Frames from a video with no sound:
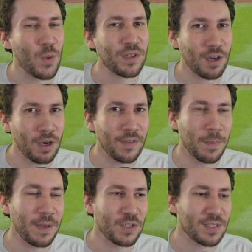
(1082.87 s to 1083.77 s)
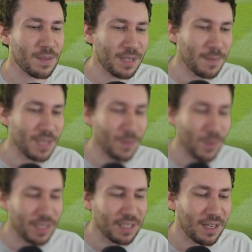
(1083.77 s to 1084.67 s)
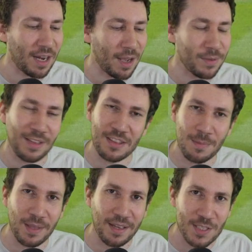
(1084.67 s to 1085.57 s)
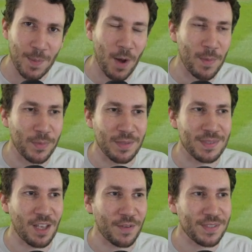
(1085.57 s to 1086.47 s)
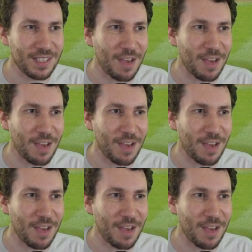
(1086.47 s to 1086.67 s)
would call the pitches. Sometimes I wouldn't, and I would let them like experiment with themselves.